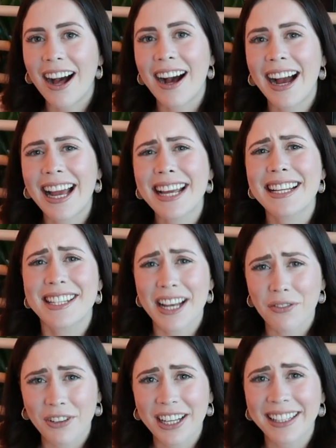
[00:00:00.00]
I
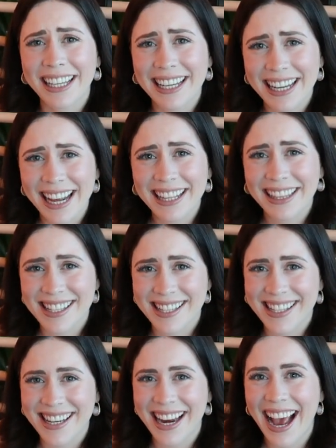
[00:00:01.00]
definitely need
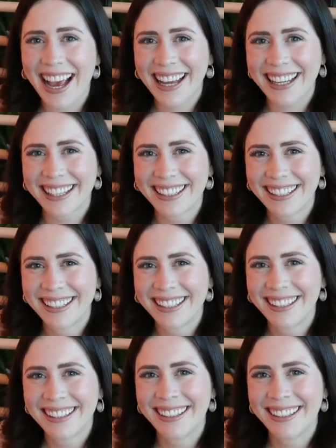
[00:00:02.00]
this today.